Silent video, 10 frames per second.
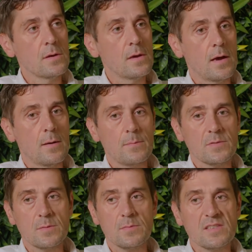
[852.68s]

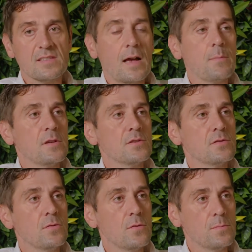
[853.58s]
some
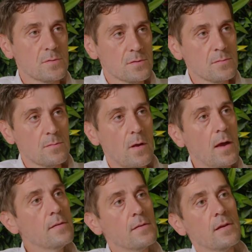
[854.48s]
established norms,
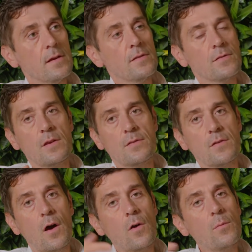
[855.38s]
right? And
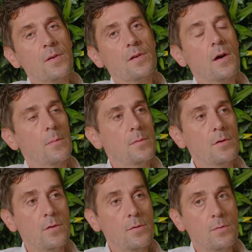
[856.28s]
it's opened up
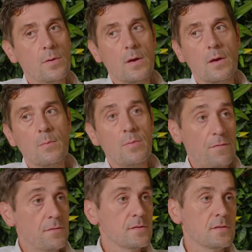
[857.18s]
new
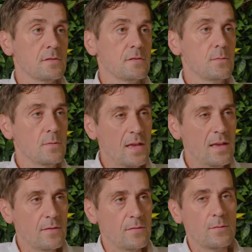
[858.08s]
preferences, new
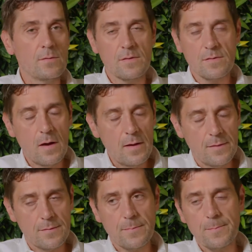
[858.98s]
needs, new desires.